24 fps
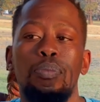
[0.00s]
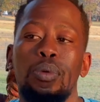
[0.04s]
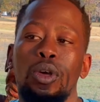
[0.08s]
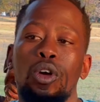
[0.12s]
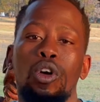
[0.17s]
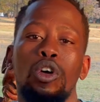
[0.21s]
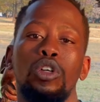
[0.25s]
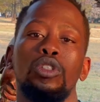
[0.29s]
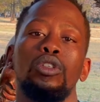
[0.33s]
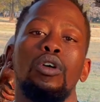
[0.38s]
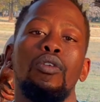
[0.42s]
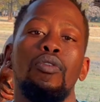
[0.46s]

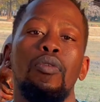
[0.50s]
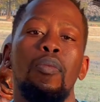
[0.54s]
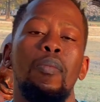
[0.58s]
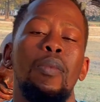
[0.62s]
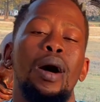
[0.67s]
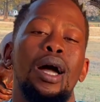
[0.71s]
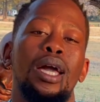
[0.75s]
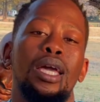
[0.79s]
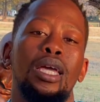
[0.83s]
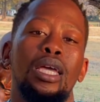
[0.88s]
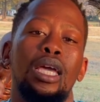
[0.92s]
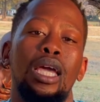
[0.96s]
Because of
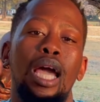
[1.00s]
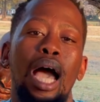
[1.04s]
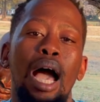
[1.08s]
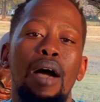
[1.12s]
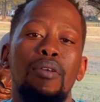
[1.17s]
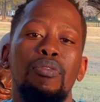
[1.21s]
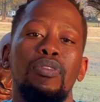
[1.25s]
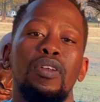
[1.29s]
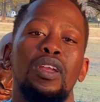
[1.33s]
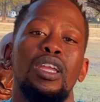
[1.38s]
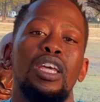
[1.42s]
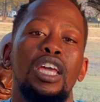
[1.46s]
my
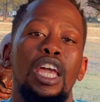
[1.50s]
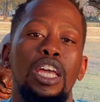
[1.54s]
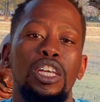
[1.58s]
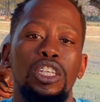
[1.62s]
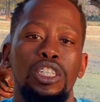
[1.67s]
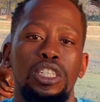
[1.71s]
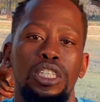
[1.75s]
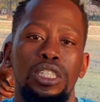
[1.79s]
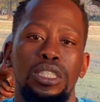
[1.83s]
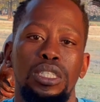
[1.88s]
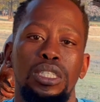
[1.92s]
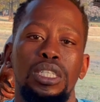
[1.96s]

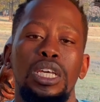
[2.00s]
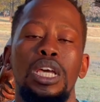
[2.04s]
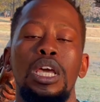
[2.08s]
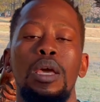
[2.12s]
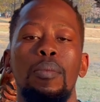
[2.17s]
affiliations,